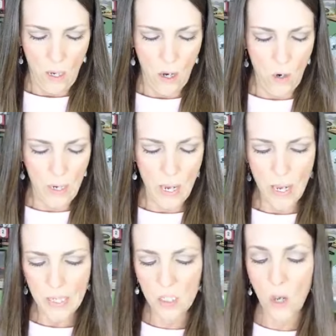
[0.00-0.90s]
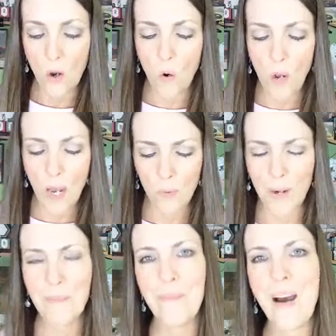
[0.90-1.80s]
Okay, so
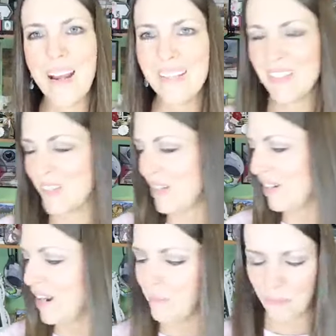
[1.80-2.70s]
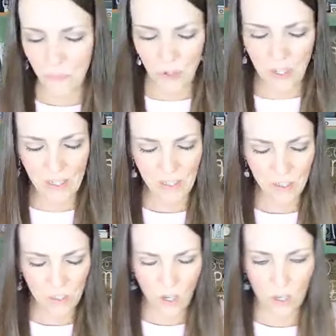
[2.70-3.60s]
reminder, we're going
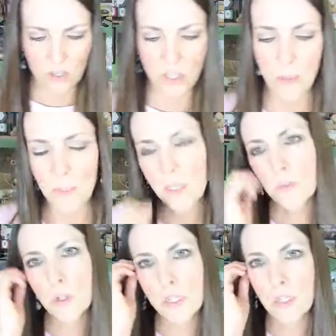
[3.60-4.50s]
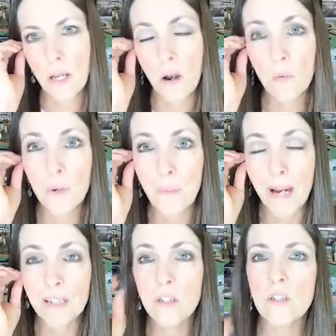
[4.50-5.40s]
to start our stamping demonstration now.
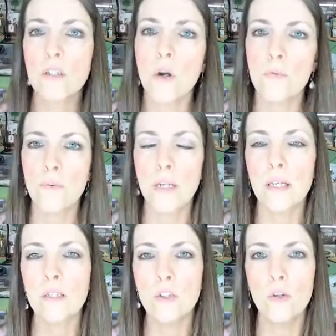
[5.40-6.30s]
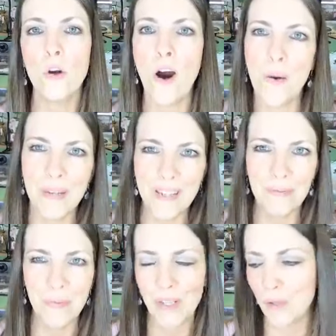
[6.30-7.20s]
Reminder, don't forget to comment
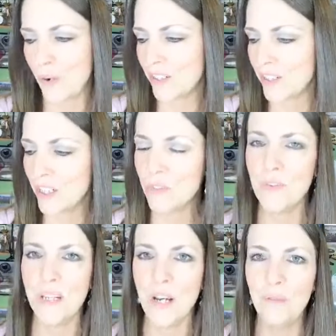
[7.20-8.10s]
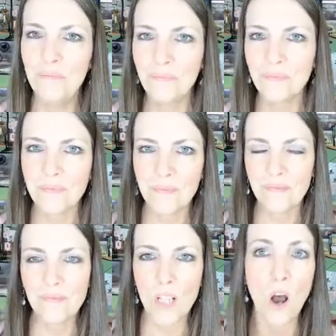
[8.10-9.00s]
when you're watching this video
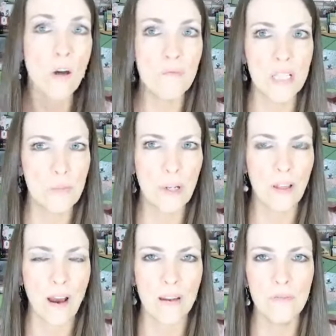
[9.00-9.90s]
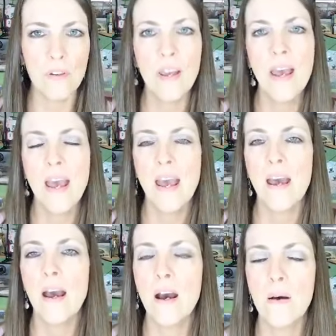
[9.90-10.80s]
on Facebook Live,
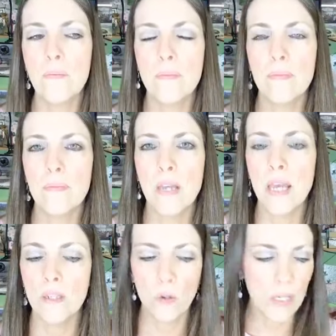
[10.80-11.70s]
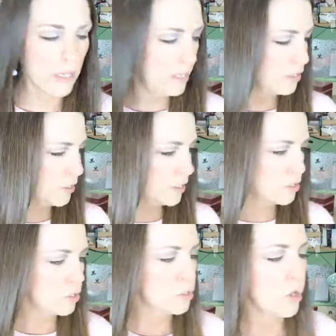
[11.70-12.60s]
and you'll get entered
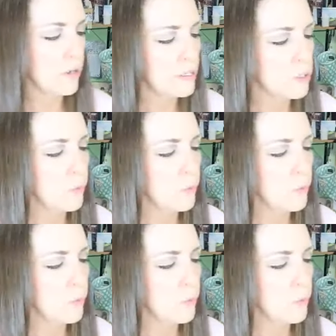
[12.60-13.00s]
into the drawing to